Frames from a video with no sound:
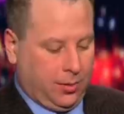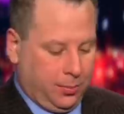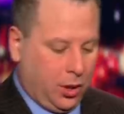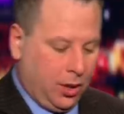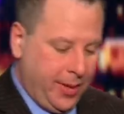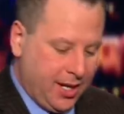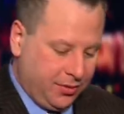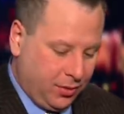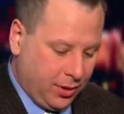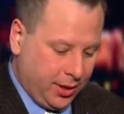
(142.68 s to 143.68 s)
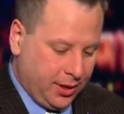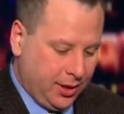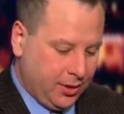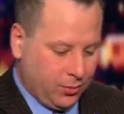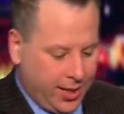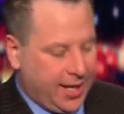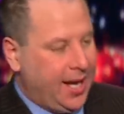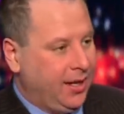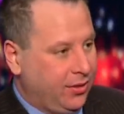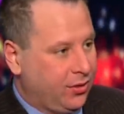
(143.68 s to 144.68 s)
Look, Paul Manafort,
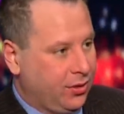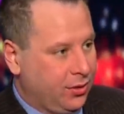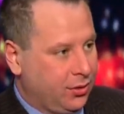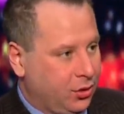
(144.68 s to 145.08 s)
Rick Gates,